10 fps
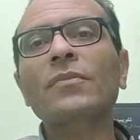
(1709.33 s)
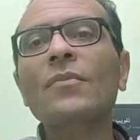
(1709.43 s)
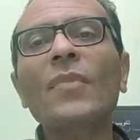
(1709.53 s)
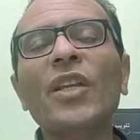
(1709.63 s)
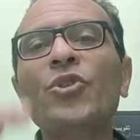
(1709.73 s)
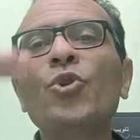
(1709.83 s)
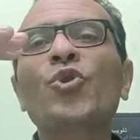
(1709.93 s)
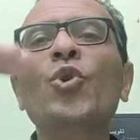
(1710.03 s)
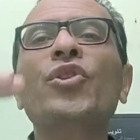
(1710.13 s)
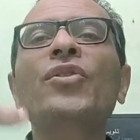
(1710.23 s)
You
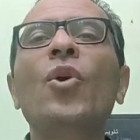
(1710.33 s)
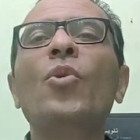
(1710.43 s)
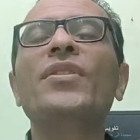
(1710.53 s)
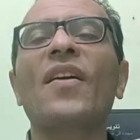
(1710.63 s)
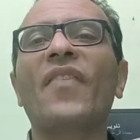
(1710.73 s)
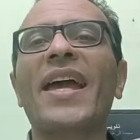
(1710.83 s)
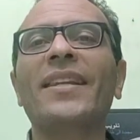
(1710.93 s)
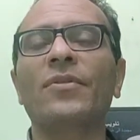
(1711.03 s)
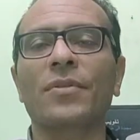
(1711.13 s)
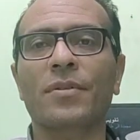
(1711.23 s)
should know the
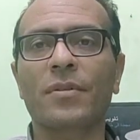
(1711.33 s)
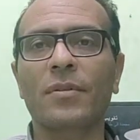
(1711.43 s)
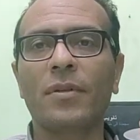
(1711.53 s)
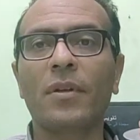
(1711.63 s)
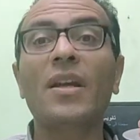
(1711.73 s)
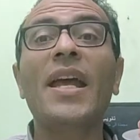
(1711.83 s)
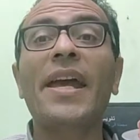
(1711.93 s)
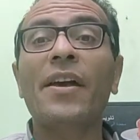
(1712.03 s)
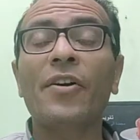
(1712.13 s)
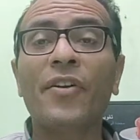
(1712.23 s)
values.
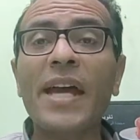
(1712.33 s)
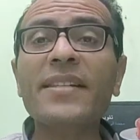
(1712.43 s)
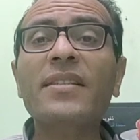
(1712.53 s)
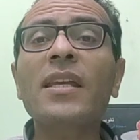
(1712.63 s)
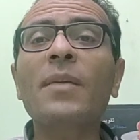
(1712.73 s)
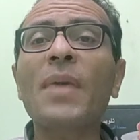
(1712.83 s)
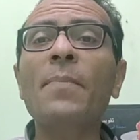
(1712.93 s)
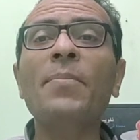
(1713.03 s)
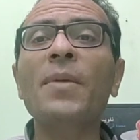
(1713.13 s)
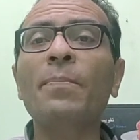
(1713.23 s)
Resting
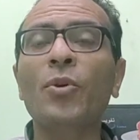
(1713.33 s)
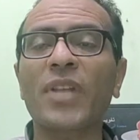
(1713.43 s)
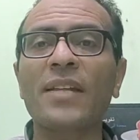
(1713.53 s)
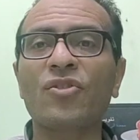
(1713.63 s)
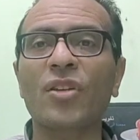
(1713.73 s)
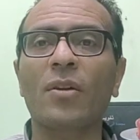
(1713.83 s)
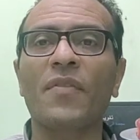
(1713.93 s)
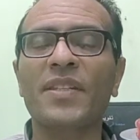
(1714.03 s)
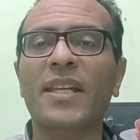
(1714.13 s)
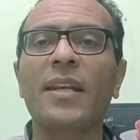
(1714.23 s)
membrane potential of a
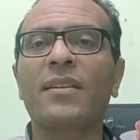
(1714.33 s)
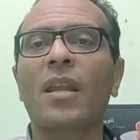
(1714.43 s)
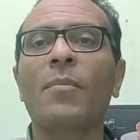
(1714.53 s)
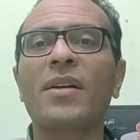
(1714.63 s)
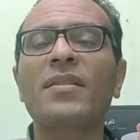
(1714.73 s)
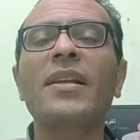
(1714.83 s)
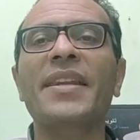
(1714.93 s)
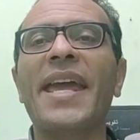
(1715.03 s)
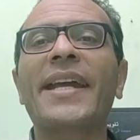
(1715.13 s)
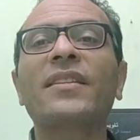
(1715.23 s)
skeletal muscle
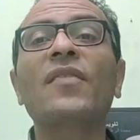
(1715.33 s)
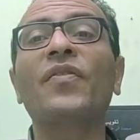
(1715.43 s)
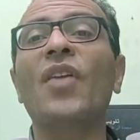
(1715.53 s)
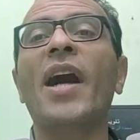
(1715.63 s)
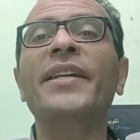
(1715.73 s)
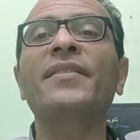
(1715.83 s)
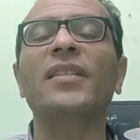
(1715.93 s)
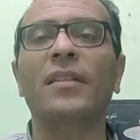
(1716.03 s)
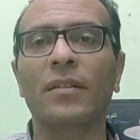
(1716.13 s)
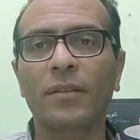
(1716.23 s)
negative 90.
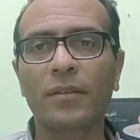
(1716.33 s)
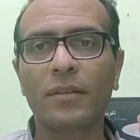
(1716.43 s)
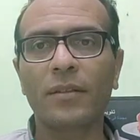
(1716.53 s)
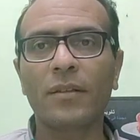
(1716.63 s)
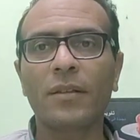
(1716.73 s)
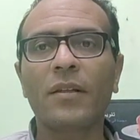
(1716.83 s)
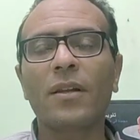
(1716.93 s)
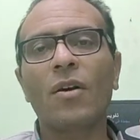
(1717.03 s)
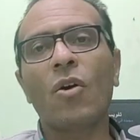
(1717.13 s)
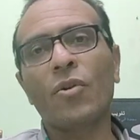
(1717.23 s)

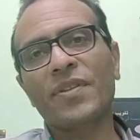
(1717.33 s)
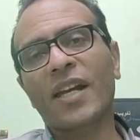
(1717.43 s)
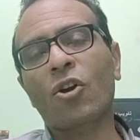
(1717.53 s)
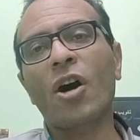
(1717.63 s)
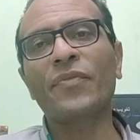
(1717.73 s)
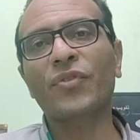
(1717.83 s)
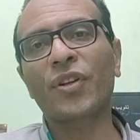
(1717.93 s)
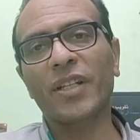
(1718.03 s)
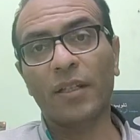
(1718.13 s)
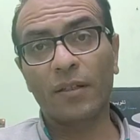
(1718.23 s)
On the
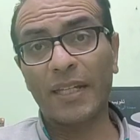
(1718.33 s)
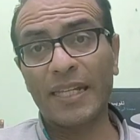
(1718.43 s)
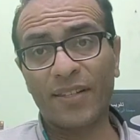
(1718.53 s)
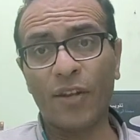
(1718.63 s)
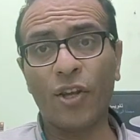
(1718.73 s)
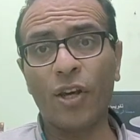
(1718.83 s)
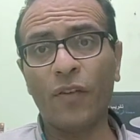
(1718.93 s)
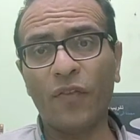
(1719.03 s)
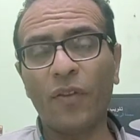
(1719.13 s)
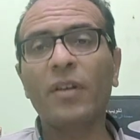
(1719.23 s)
contrary, in the nerve,
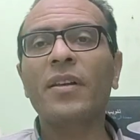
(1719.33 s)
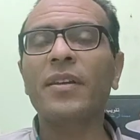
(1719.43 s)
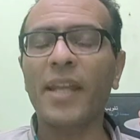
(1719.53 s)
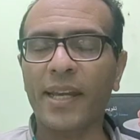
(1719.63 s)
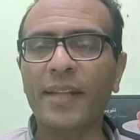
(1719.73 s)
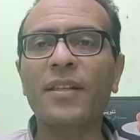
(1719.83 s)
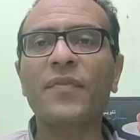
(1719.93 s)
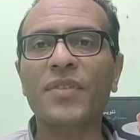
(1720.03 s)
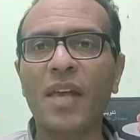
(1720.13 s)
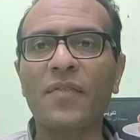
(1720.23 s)
negative
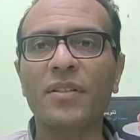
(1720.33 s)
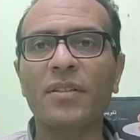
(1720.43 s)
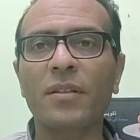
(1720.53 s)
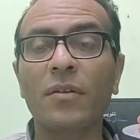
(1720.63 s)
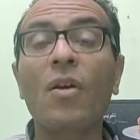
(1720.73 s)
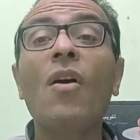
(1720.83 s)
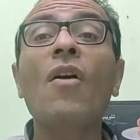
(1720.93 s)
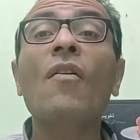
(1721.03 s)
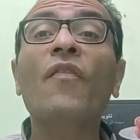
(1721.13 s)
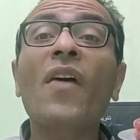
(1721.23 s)
70.
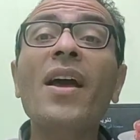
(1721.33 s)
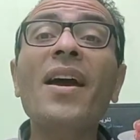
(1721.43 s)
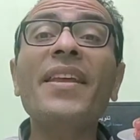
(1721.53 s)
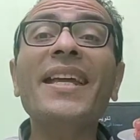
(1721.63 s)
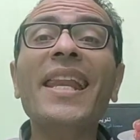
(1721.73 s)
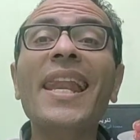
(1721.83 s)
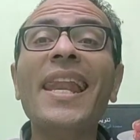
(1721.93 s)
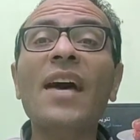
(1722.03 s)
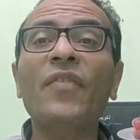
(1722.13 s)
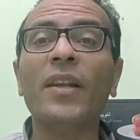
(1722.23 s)
Firing
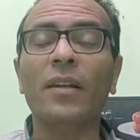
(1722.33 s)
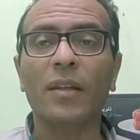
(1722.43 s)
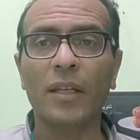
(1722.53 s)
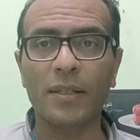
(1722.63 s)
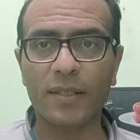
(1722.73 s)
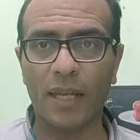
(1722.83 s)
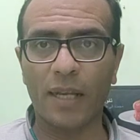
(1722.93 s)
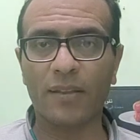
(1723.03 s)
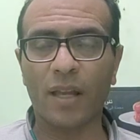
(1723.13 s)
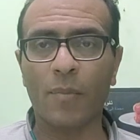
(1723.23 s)
level in a
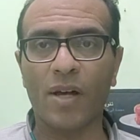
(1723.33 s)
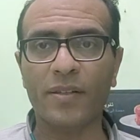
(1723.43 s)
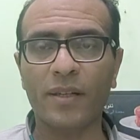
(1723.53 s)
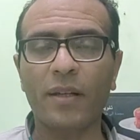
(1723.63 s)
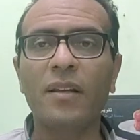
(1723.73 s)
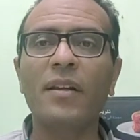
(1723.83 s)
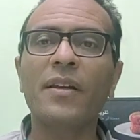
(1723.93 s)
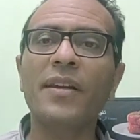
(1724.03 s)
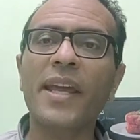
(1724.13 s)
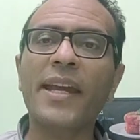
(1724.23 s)
skeletal muscle,
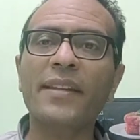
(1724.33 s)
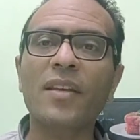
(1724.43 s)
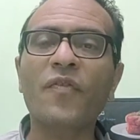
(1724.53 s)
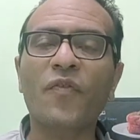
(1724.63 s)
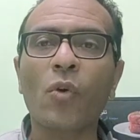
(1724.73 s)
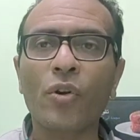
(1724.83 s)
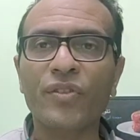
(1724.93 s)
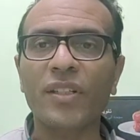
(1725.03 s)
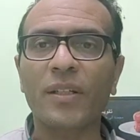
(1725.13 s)
negative 40.